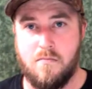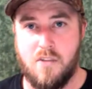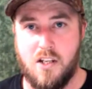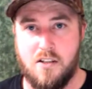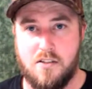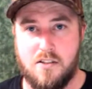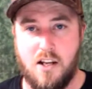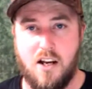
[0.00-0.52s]

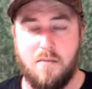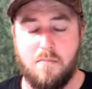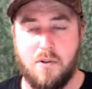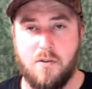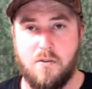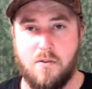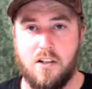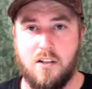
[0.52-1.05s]
start
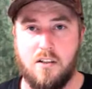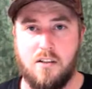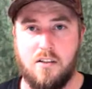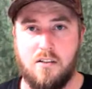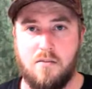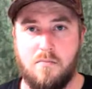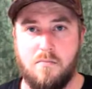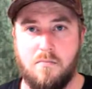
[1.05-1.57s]
building
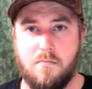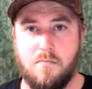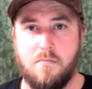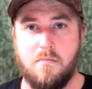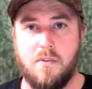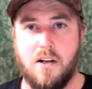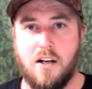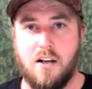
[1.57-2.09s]

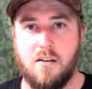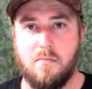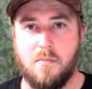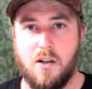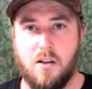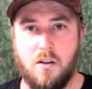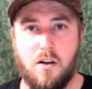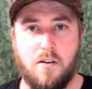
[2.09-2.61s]

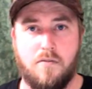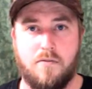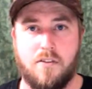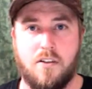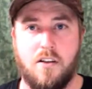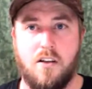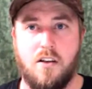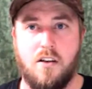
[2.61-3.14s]
a loft,
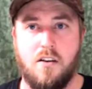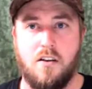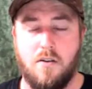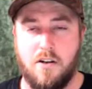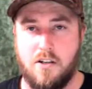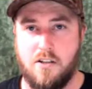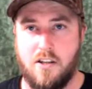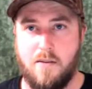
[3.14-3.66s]

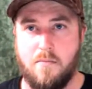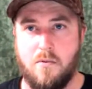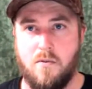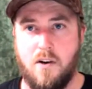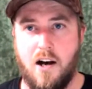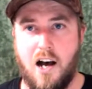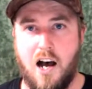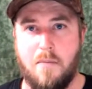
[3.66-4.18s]
which then will
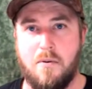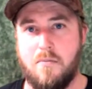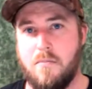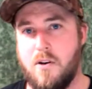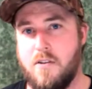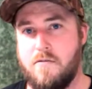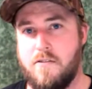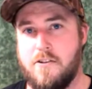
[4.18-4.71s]
harbour
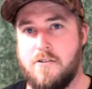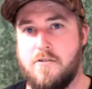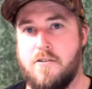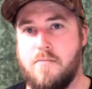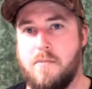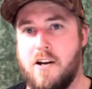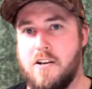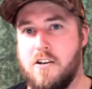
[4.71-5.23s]
my fish
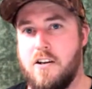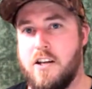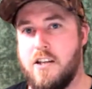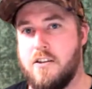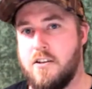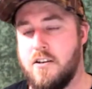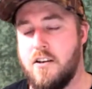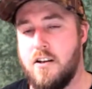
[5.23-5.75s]
room
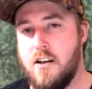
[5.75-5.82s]
underneath it.